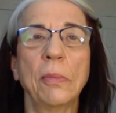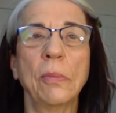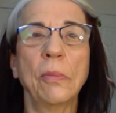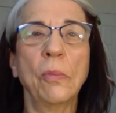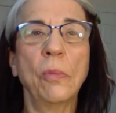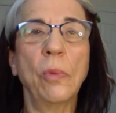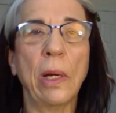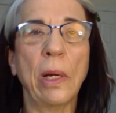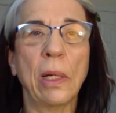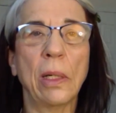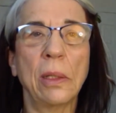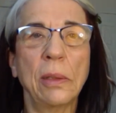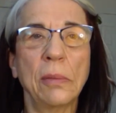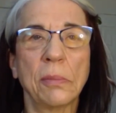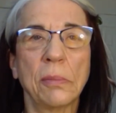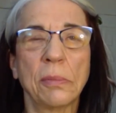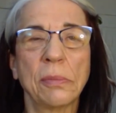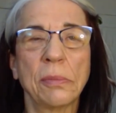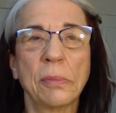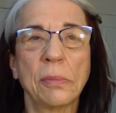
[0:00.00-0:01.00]

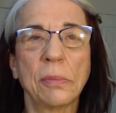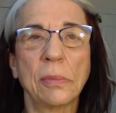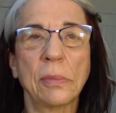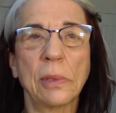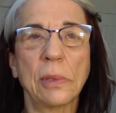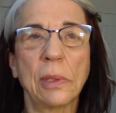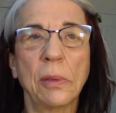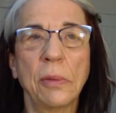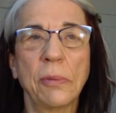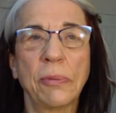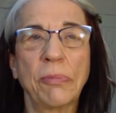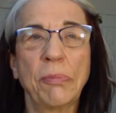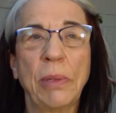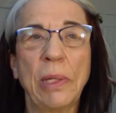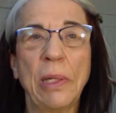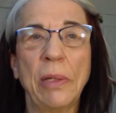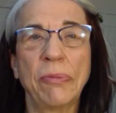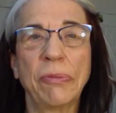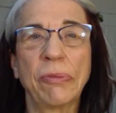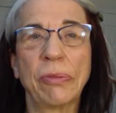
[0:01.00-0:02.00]
Well, to
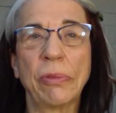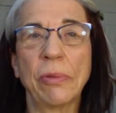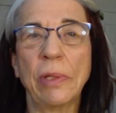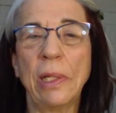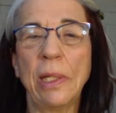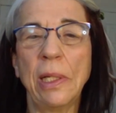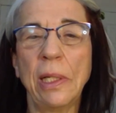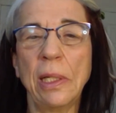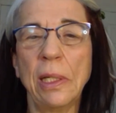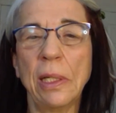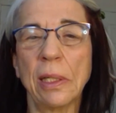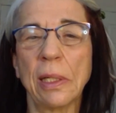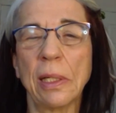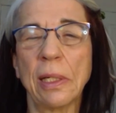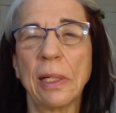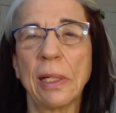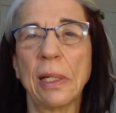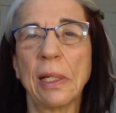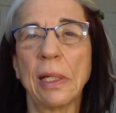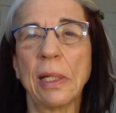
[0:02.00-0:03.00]
be free
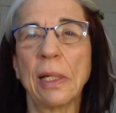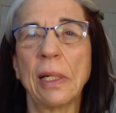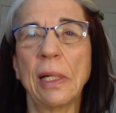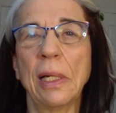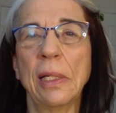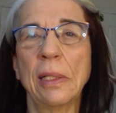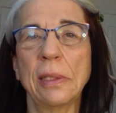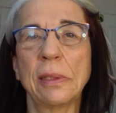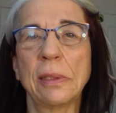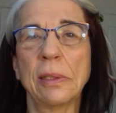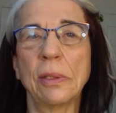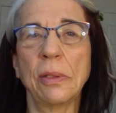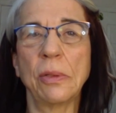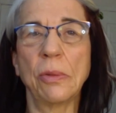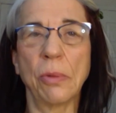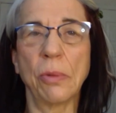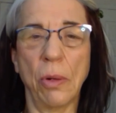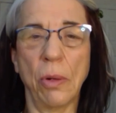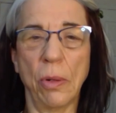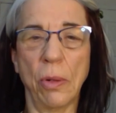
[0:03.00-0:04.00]
is to
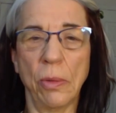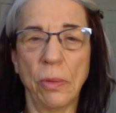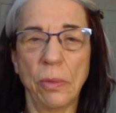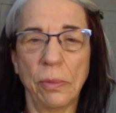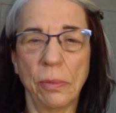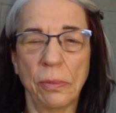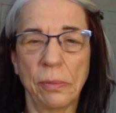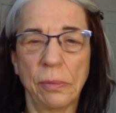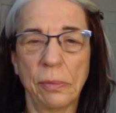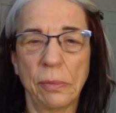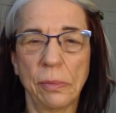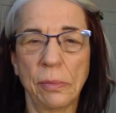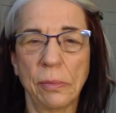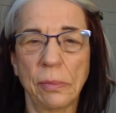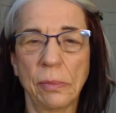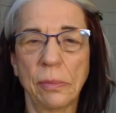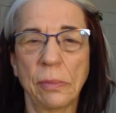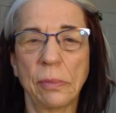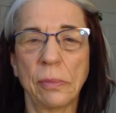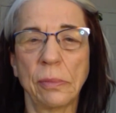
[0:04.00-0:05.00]
grow,
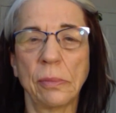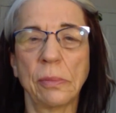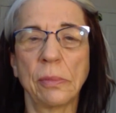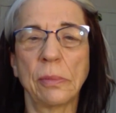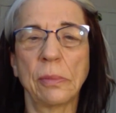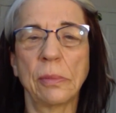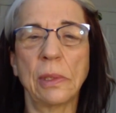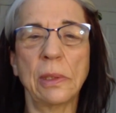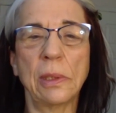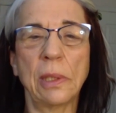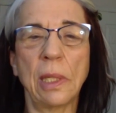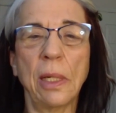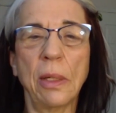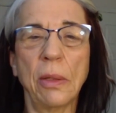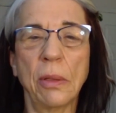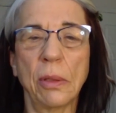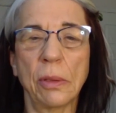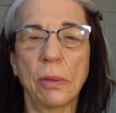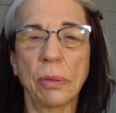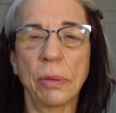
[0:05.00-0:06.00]
to tell
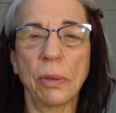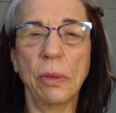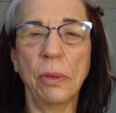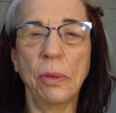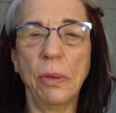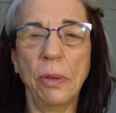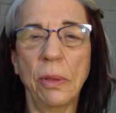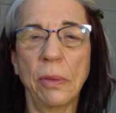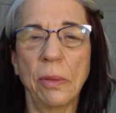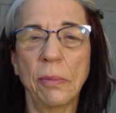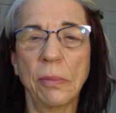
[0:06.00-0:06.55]
the truth,